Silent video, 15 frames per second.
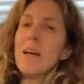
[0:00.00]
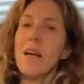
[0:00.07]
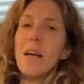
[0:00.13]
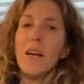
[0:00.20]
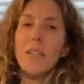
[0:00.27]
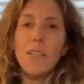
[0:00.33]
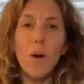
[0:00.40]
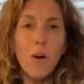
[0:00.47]

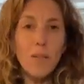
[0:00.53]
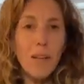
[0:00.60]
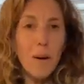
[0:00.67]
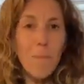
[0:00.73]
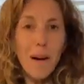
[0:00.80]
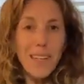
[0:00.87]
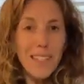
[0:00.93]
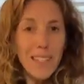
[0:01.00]
So I was like,
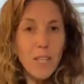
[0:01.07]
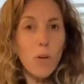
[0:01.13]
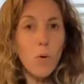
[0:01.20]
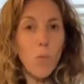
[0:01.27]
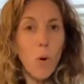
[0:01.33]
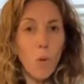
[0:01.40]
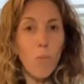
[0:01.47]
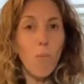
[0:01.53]
but I still
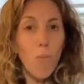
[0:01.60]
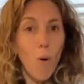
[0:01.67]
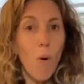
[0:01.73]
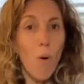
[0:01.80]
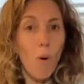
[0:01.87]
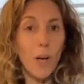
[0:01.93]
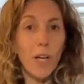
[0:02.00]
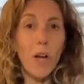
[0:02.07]
want
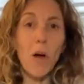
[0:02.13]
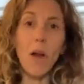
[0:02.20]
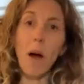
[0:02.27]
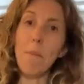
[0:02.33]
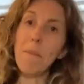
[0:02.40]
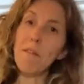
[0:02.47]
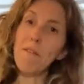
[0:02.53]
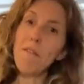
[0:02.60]
more, you know, and
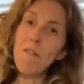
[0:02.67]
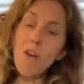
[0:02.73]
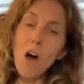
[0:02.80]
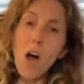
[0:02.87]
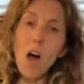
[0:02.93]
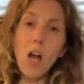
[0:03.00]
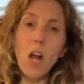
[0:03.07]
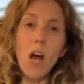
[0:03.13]
I've been
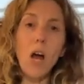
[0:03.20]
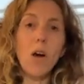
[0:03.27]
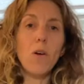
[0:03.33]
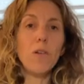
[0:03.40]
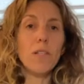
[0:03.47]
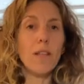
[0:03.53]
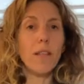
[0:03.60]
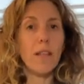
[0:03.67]

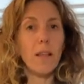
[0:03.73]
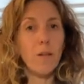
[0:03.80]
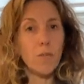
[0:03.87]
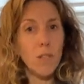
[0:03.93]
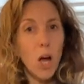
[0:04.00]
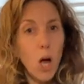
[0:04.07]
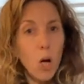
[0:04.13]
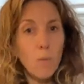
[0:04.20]
furloughed, and then there was
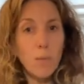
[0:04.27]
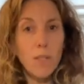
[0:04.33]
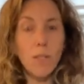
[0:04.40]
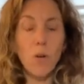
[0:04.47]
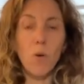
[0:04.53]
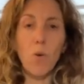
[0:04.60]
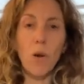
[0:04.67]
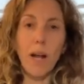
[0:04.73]

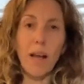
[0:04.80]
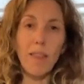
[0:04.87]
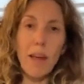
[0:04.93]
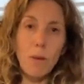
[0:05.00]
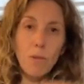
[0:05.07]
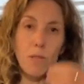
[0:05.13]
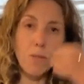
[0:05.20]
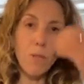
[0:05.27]
homeschooling, and
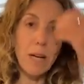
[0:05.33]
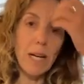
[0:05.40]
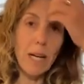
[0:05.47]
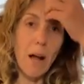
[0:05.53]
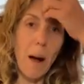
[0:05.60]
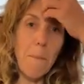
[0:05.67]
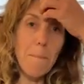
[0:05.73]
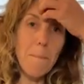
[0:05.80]
that was really
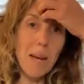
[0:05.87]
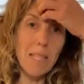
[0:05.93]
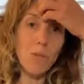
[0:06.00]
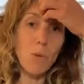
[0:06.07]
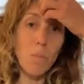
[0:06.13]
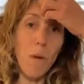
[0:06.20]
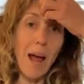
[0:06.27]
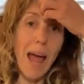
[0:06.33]
like messed
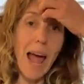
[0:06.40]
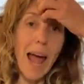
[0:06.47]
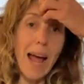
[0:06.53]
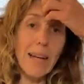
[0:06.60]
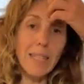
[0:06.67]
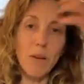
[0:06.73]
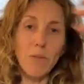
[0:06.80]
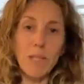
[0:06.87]
with my
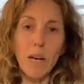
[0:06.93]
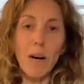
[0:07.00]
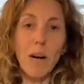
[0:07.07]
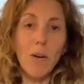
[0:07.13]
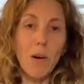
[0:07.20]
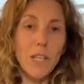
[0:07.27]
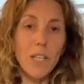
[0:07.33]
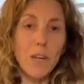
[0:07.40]
head. I was like,
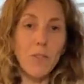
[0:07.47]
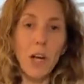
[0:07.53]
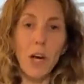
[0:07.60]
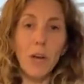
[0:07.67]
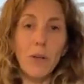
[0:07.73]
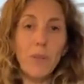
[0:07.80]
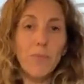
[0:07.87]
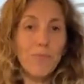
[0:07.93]
oh, I don't
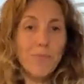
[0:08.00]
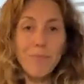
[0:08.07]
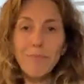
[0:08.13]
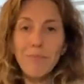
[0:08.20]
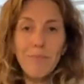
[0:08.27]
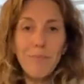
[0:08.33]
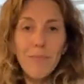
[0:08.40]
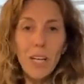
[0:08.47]
know,
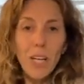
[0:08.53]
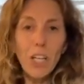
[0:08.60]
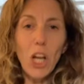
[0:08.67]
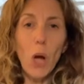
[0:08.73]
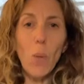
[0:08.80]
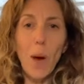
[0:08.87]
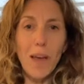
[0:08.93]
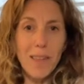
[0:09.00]
you
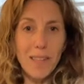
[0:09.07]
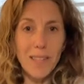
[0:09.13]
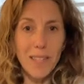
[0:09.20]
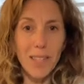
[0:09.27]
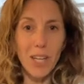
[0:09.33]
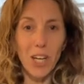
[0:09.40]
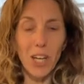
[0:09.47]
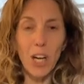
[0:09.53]
know, where this
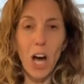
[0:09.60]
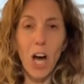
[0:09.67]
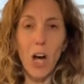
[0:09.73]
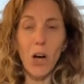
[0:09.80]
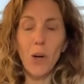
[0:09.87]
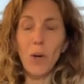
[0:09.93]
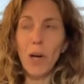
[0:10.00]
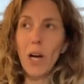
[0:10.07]
is going to
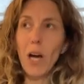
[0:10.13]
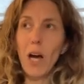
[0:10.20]
go.